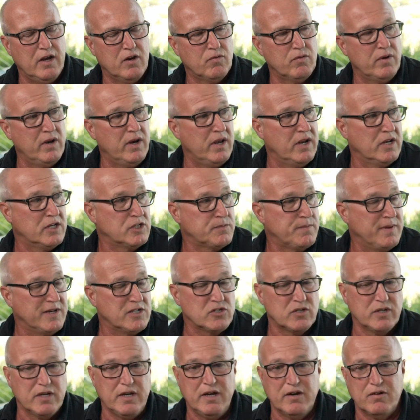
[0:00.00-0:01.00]
agree, and
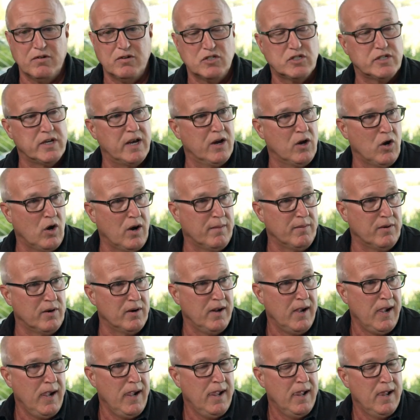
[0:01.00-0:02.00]
especially here in Sag Harbor,
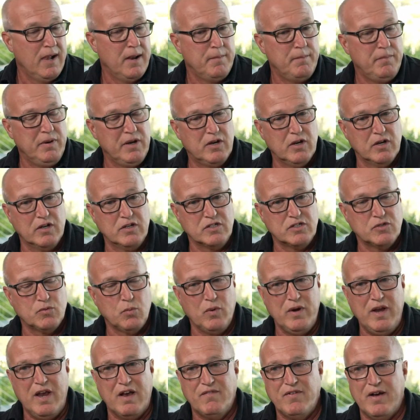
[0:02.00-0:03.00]
because
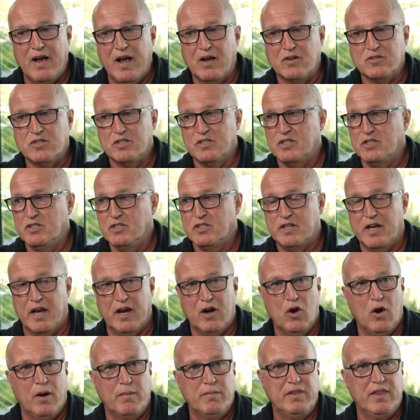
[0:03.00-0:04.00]
we have houses in
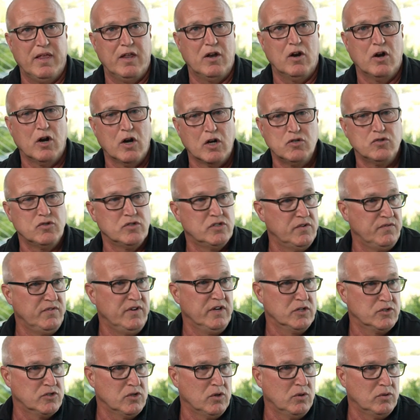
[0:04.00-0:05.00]
Sag Harbor that are hundreds of
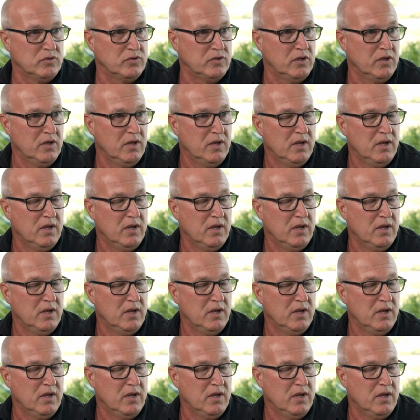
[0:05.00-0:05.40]
years old,